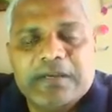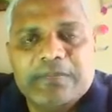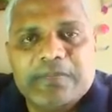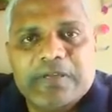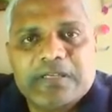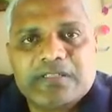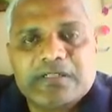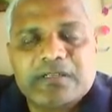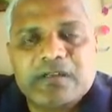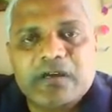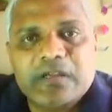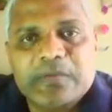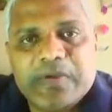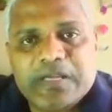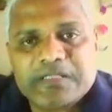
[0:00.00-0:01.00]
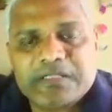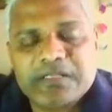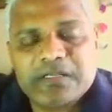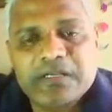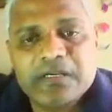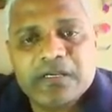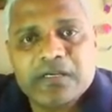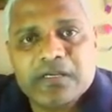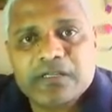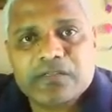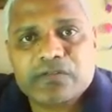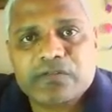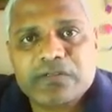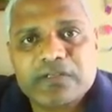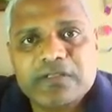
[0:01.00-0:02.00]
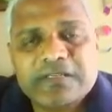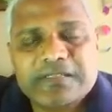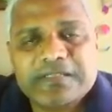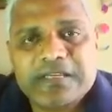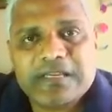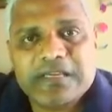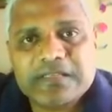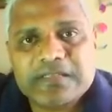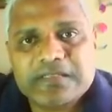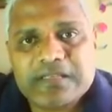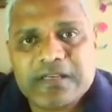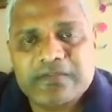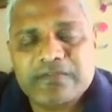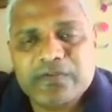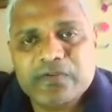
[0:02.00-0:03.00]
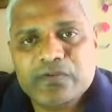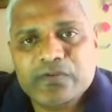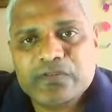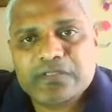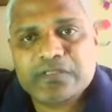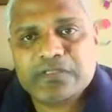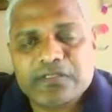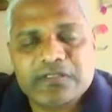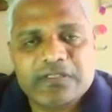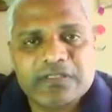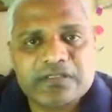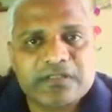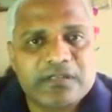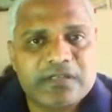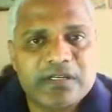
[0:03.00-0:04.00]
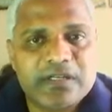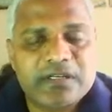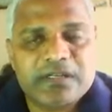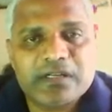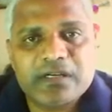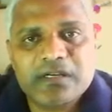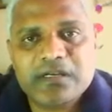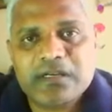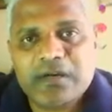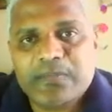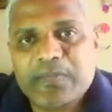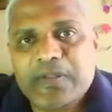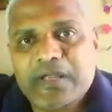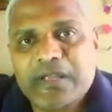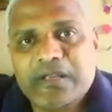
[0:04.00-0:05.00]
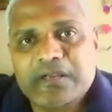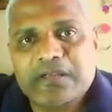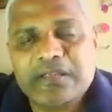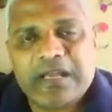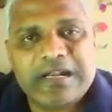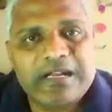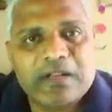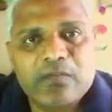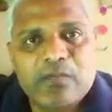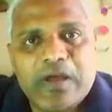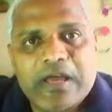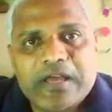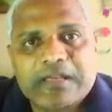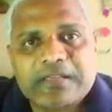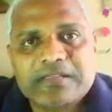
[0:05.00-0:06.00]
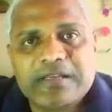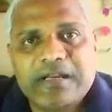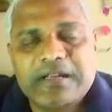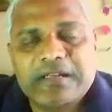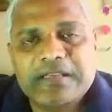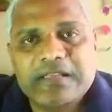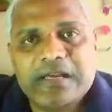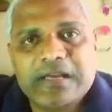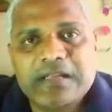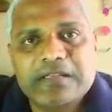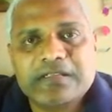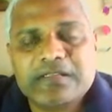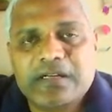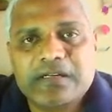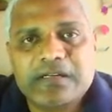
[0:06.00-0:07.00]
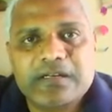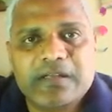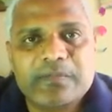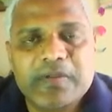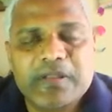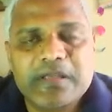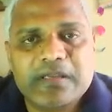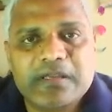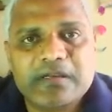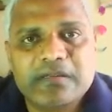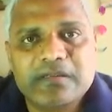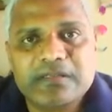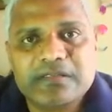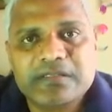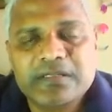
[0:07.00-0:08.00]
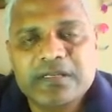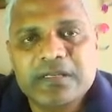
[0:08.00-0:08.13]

based on all pastel. So in this case I've used just the tree trunk, applied candle wax, and then started applying colors.